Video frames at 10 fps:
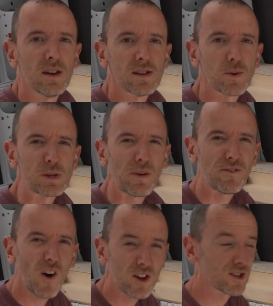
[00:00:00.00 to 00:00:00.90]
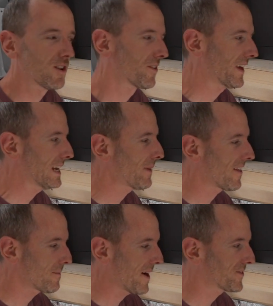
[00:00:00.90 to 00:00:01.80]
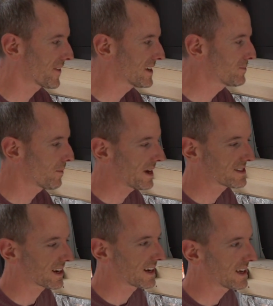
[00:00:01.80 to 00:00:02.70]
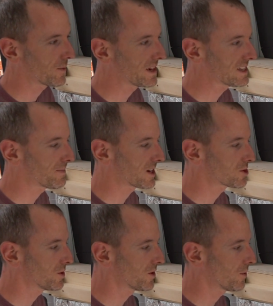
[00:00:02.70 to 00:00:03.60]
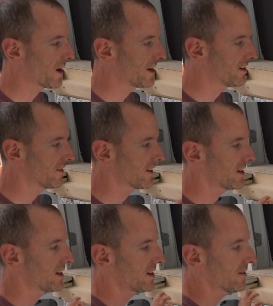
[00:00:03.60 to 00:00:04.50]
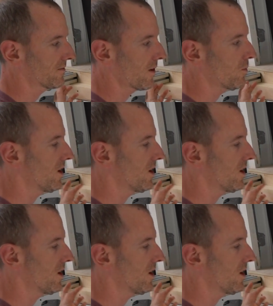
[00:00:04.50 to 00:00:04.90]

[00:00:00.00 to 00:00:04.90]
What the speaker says: So we spent far too long thinking about the maths of this, but basically we need to make sure that when the front